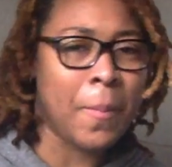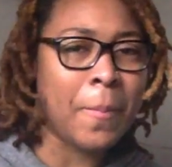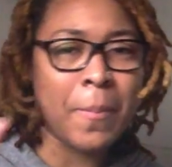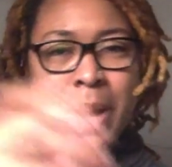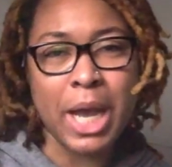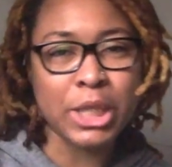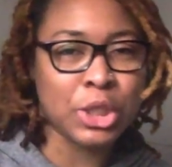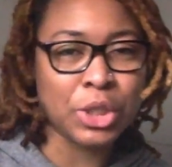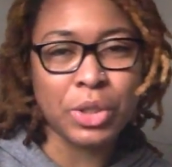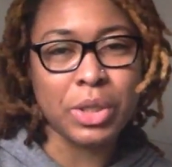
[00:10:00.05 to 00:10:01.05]
my
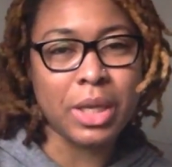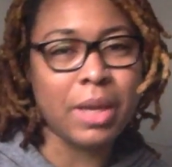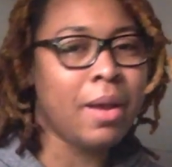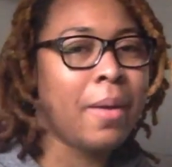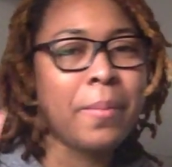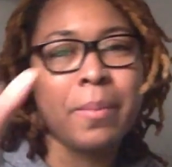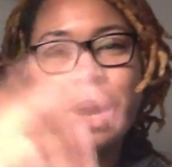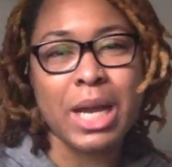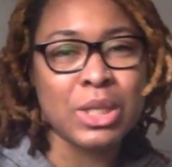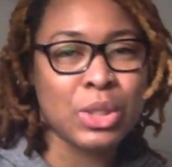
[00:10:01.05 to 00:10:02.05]
journey,
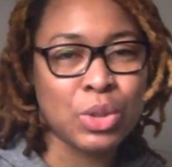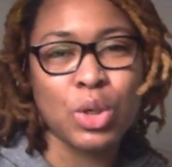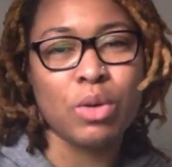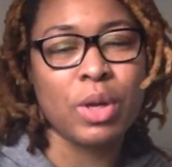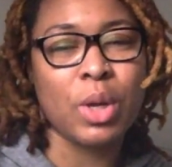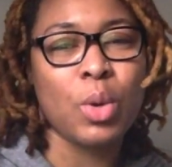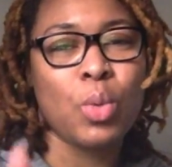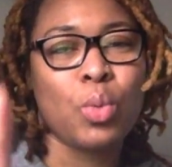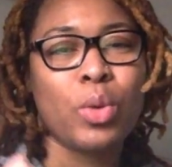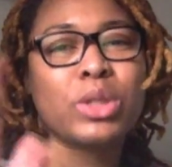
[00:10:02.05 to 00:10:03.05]
my story.
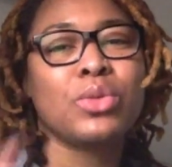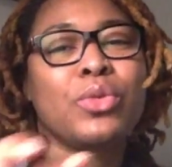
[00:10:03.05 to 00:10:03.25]
What's